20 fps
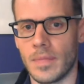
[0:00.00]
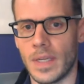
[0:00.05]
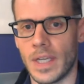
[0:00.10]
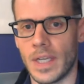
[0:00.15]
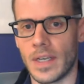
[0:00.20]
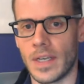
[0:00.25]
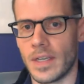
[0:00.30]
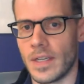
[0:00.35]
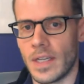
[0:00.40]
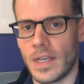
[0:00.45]

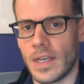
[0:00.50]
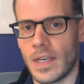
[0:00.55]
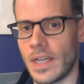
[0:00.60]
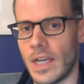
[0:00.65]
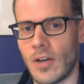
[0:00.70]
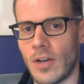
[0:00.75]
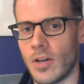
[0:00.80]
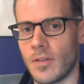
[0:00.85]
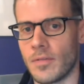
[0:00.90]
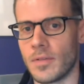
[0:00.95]
And
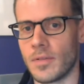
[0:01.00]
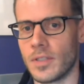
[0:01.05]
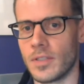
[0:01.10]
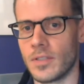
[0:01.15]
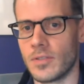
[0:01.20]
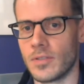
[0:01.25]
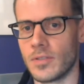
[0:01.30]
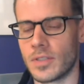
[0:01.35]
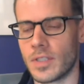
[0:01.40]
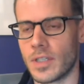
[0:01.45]
how often
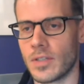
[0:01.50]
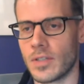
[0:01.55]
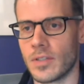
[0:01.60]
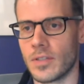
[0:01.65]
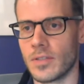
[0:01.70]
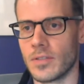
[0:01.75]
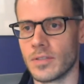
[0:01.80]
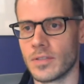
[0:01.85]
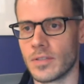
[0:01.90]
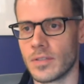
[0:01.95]
did you share
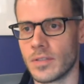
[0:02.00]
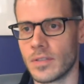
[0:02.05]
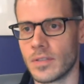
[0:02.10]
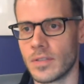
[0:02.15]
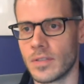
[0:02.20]
those?